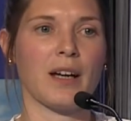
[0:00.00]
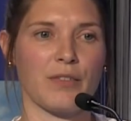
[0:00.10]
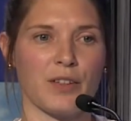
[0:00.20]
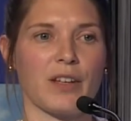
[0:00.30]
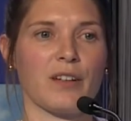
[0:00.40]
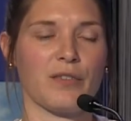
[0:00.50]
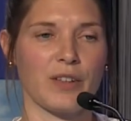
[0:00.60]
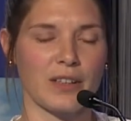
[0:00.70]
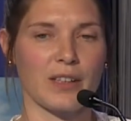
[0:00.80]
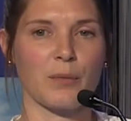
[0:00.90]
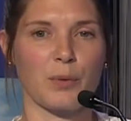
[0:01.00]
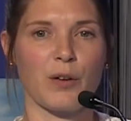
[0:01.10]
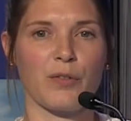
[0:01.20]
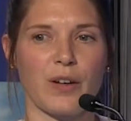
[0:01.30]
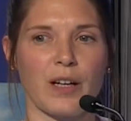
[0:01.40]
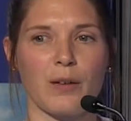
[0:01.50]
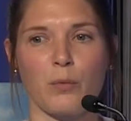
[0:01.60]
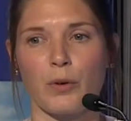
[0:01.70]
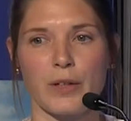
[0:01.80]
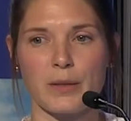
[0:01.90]
after they'd filled in the profiler
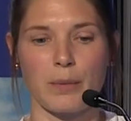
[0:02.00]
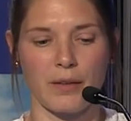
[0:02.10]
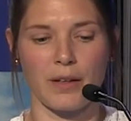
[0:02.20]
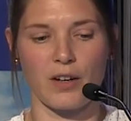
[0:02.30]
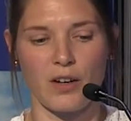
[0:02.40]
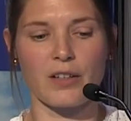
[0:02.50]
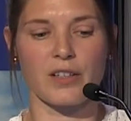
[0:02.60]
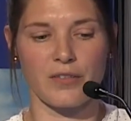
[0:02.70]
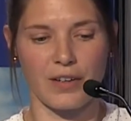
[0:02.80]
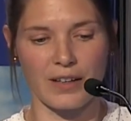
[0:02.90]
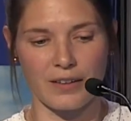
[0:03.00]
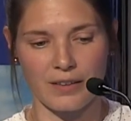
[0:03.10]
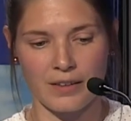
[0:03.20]
worried about their cognitive health.